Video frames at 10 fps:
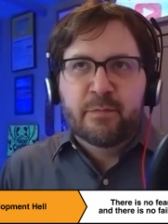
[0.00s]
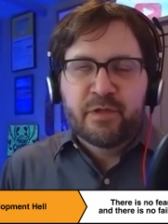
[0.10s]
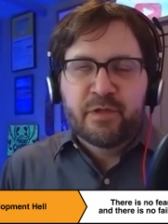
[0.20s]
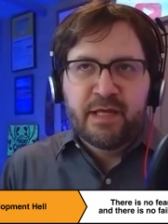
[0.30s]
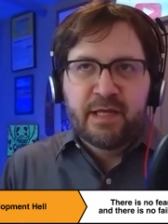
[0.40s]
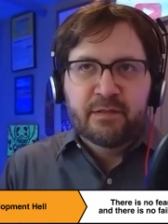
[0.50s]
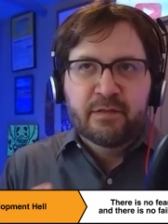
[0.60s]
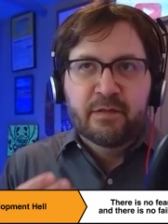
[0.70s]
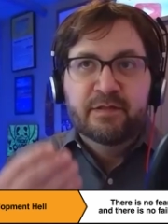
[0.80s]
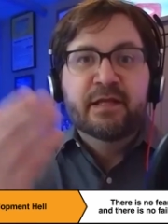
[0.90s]
something that
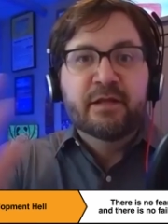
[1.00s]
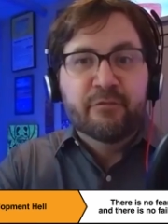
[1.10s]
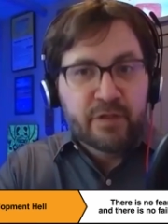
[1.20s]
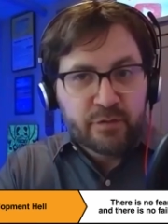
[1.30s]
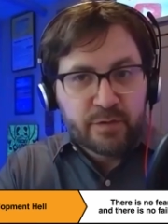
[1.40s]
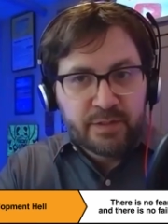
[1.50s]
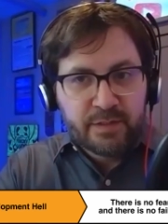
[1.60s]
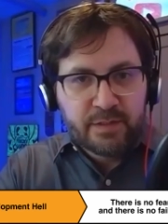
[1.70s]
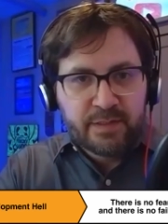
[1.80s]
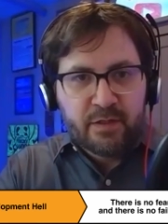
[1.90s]
did eventually
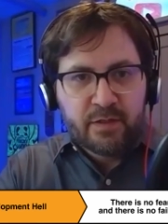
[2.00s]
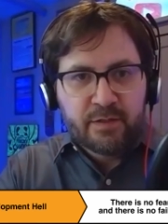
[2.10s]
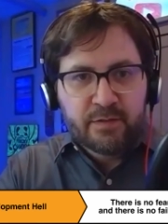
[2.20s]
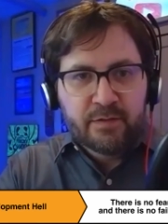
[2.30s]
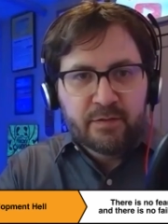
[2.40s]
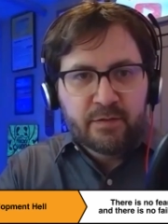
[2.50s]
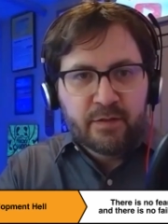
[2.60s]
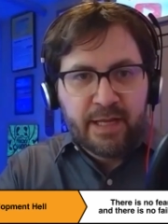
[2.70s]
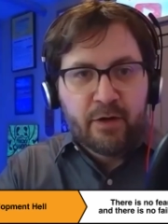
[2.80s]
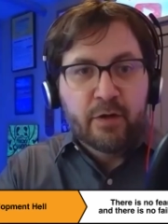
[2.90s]
get on
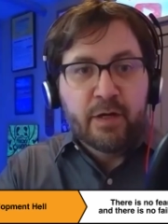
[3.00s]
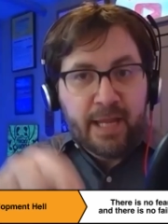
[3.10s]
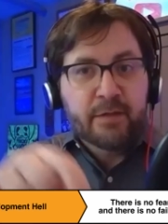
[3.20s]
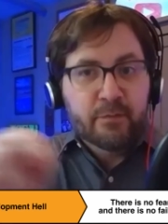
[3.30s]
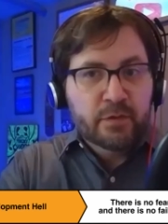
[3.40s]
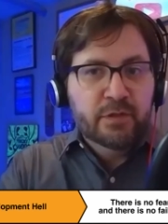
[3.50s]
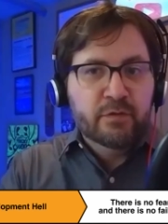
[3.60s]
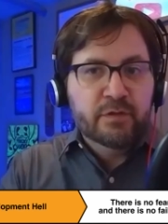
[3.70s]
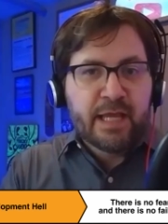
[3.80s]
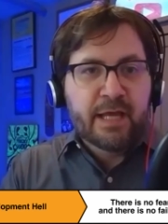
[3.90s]
air and
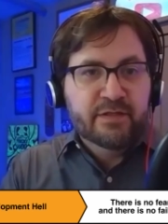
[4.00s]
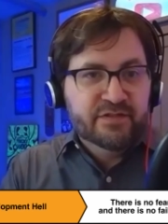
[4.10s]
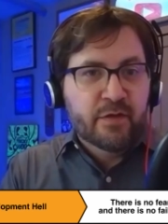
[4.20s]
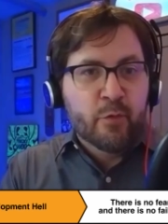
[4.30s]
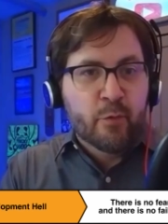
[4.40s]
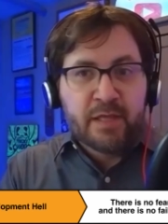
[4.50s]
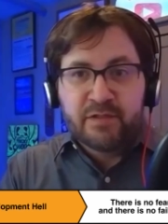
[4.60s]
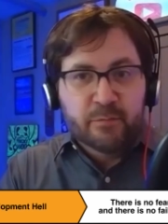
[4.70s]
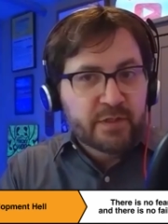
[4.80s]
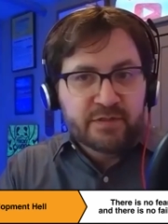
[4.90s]
clearly had some
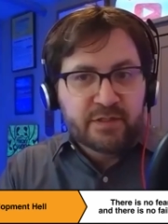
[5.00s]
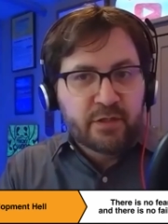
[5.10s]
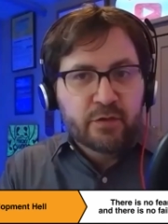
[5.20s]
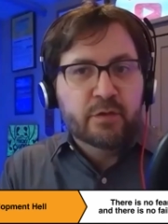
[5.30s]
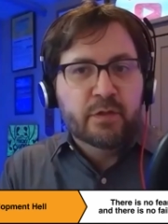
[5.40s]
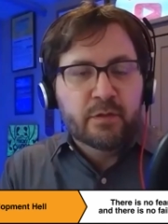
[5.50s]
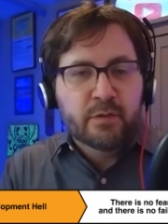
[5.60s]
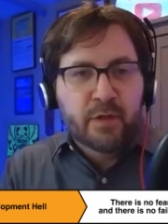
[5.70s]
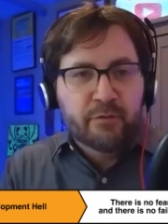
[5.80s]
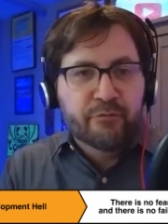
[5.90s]
momentum, because a year
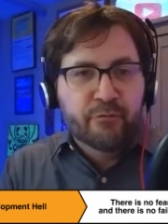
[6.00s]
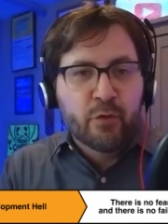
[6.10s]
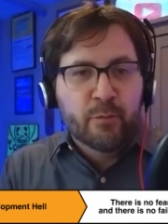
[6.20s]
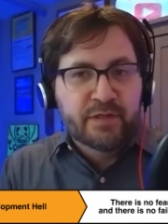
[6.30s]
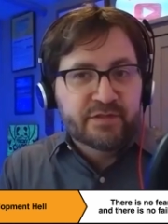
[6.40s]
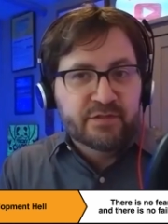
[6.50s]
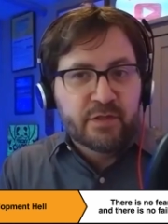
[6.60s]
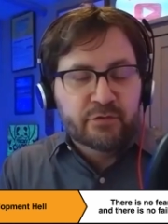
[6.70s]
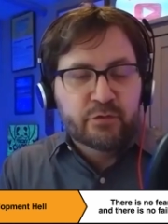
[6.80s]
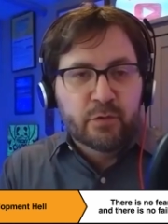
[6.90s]
and 4 months is
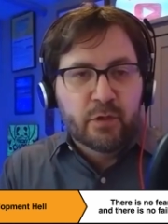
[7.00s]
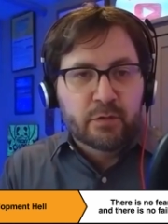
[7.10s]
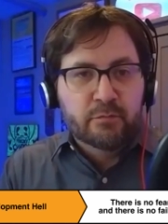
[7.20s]
not too long.